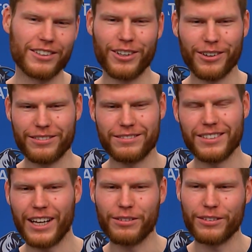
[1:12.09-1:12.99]
You
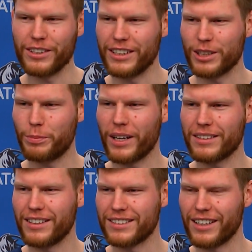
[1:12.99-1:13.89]
don't ever really
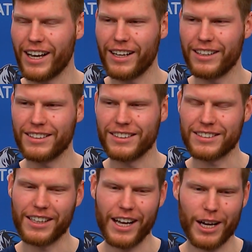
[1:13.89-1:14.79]
expect that
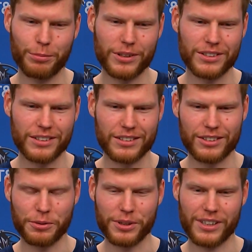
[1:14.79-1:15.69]
anything's gonna happen, since
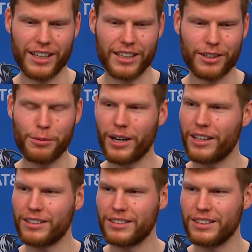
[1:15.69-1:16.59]
it was kind of
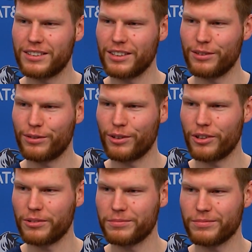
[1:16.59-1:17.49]
quiet in D.C.
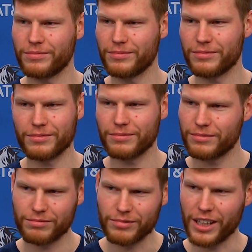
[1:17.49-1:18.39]
for
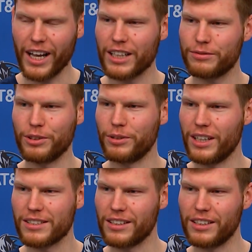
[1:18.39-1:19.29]
the last few
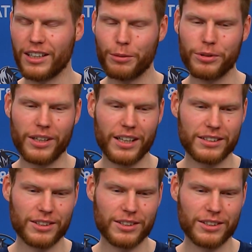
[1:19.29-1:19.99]
days leading up to that.